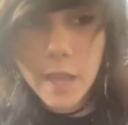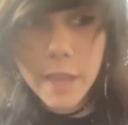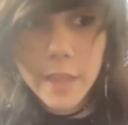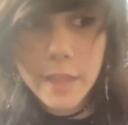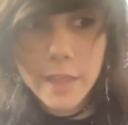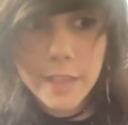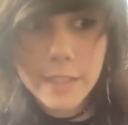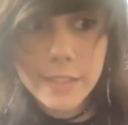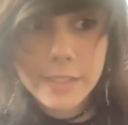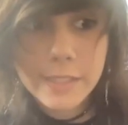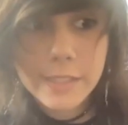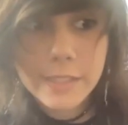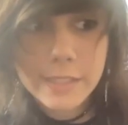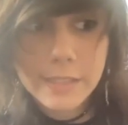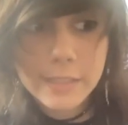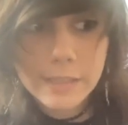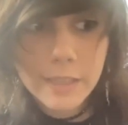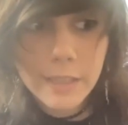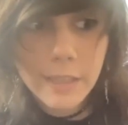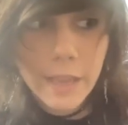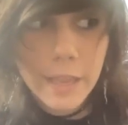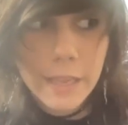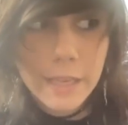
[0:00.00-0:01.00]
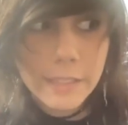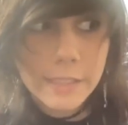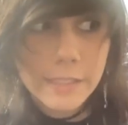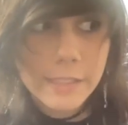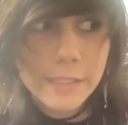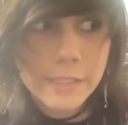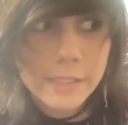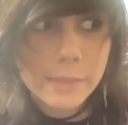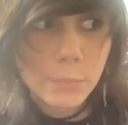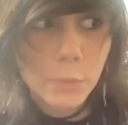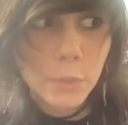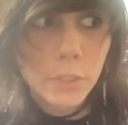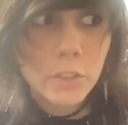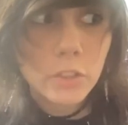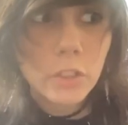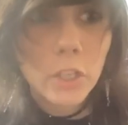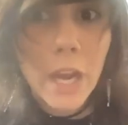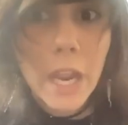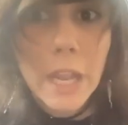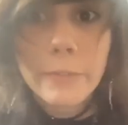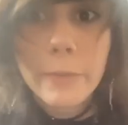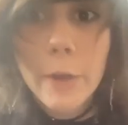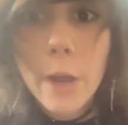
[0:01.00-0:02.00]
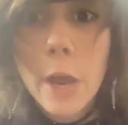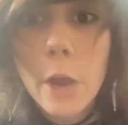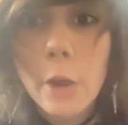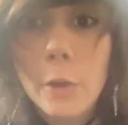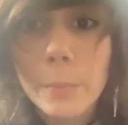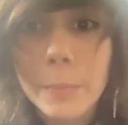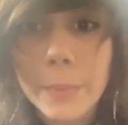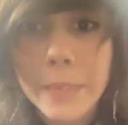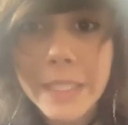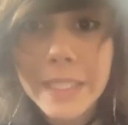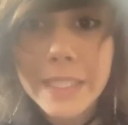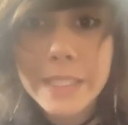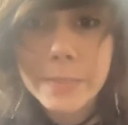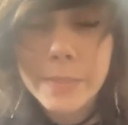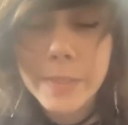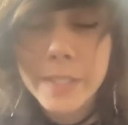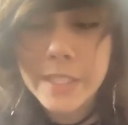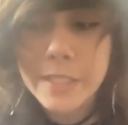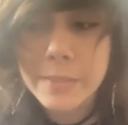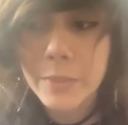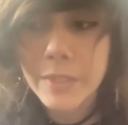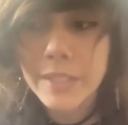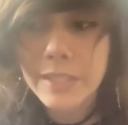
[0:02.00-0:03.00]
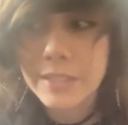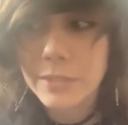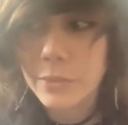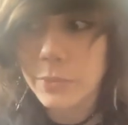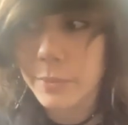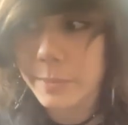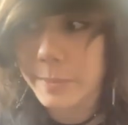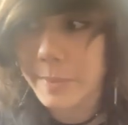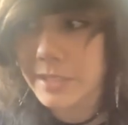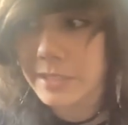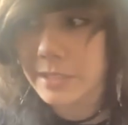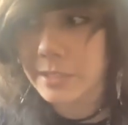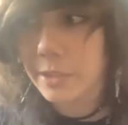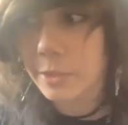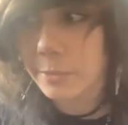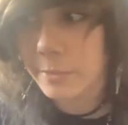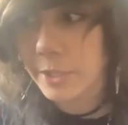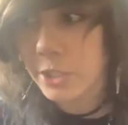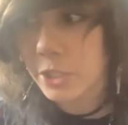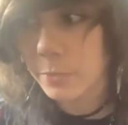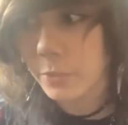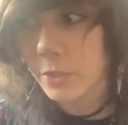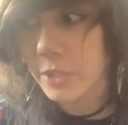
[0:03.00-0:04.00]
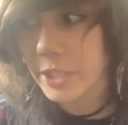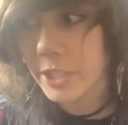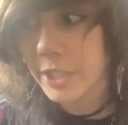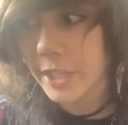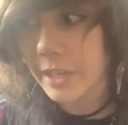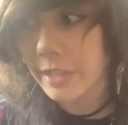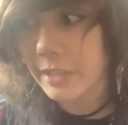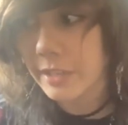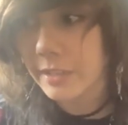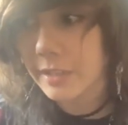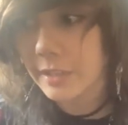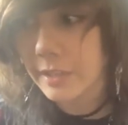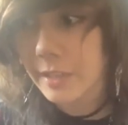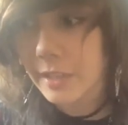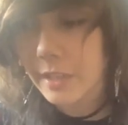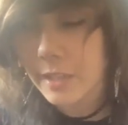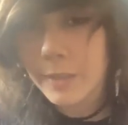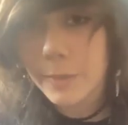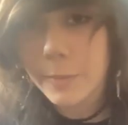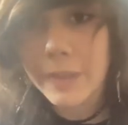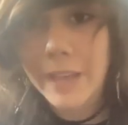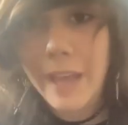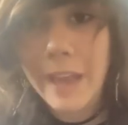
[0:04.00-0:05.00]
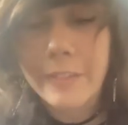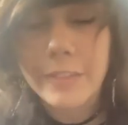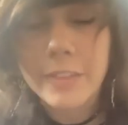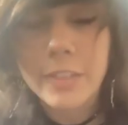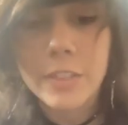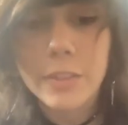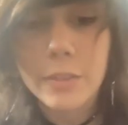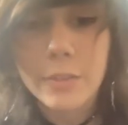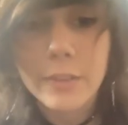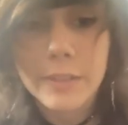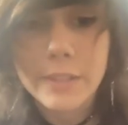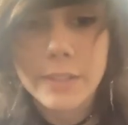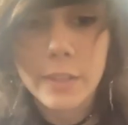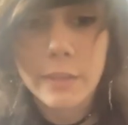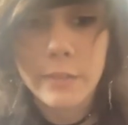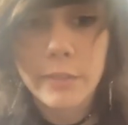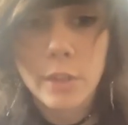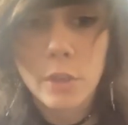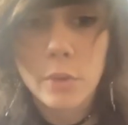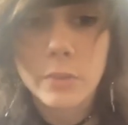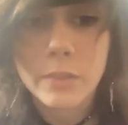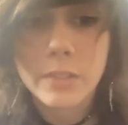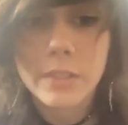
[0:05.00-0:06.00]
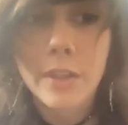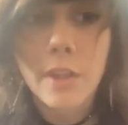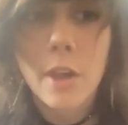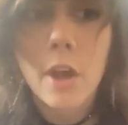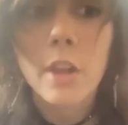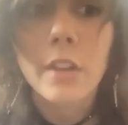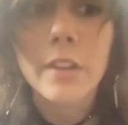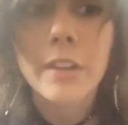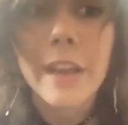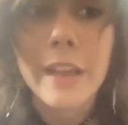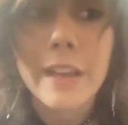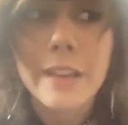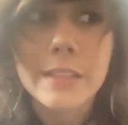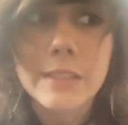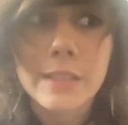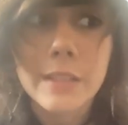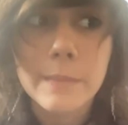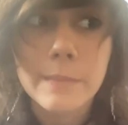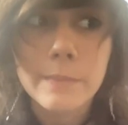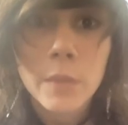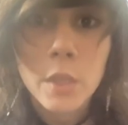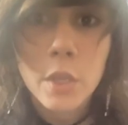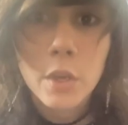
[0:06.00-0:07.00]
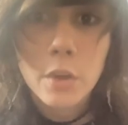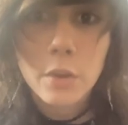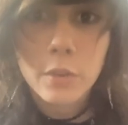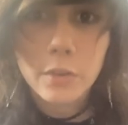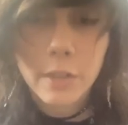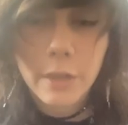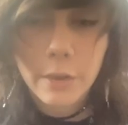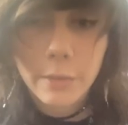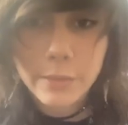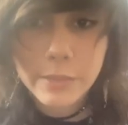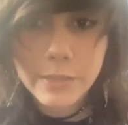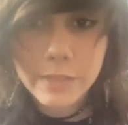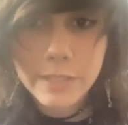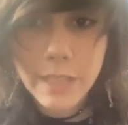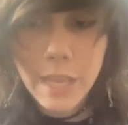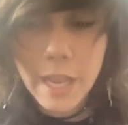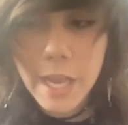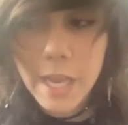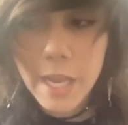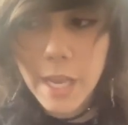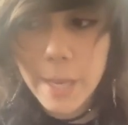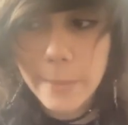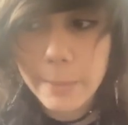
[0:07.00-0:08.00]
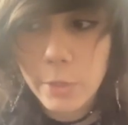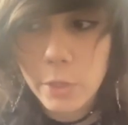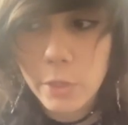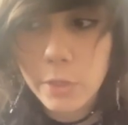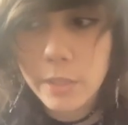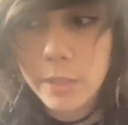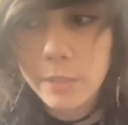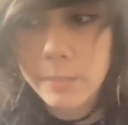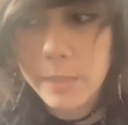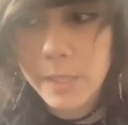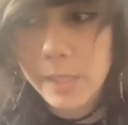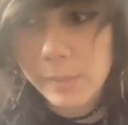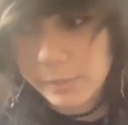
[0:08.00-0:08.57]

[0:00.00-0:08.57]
This is a desperate cry for help. Please, please, please. It would be so much appreciated. We have to do this over the course of the holidays, or else I'm not going to be